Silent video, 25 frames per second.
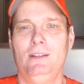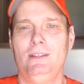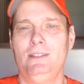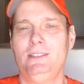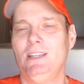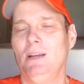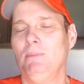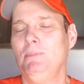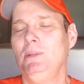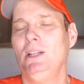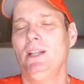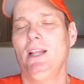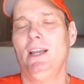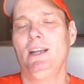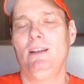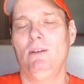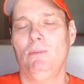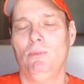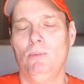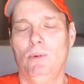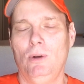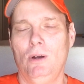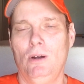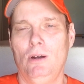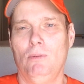something like a
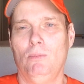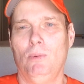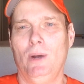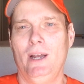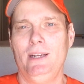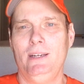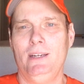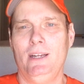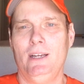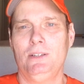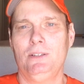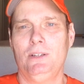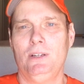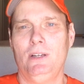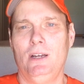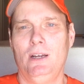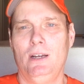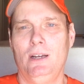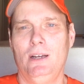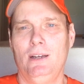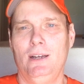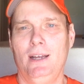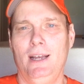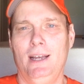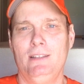white
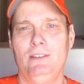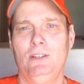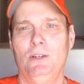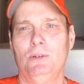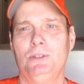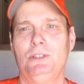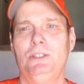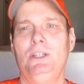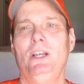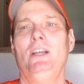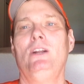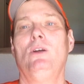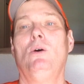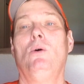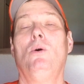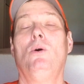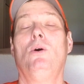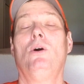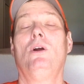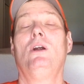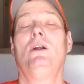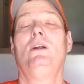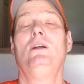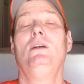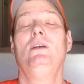ethno state
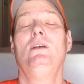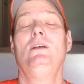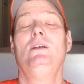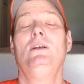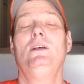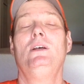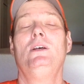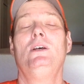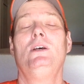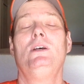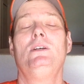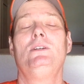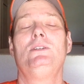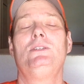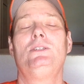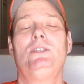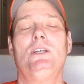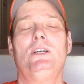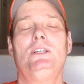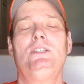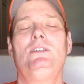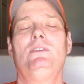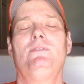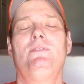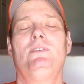or
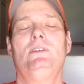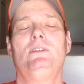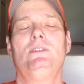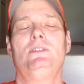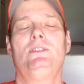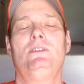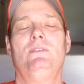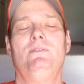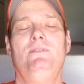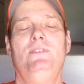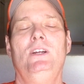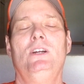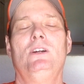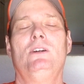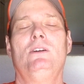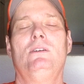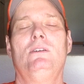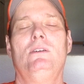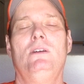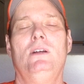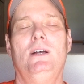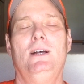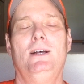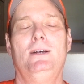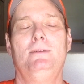such a
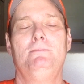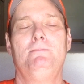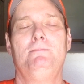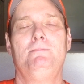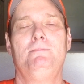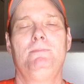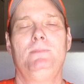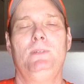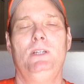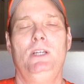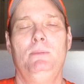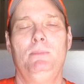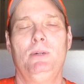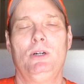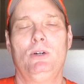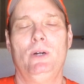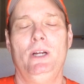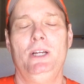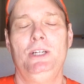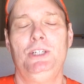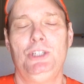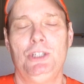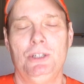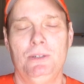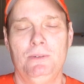severe
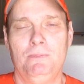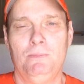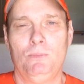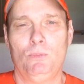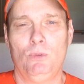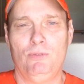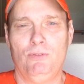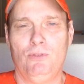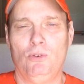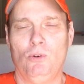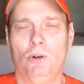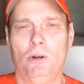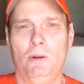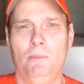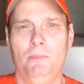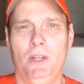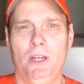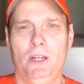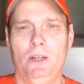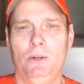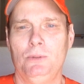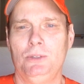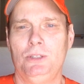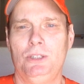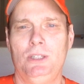immigration reform
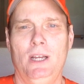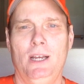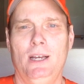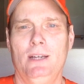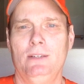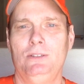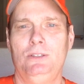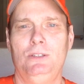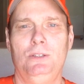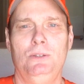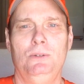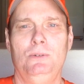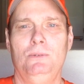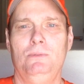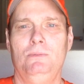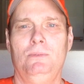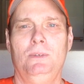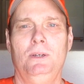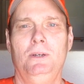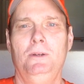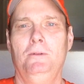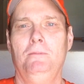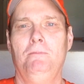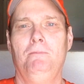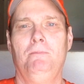that goes down to
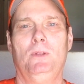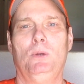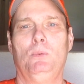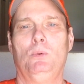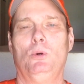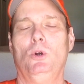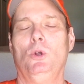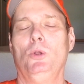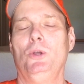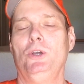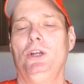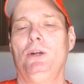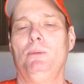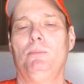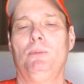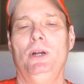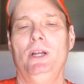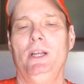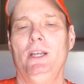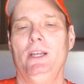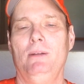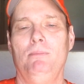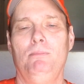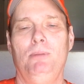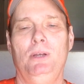we're only going to
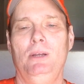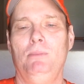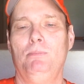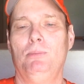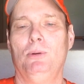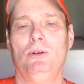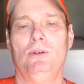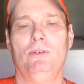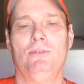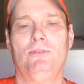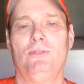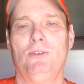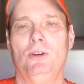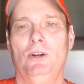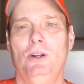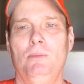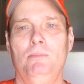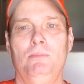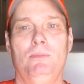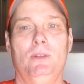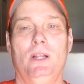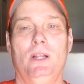bring in people from,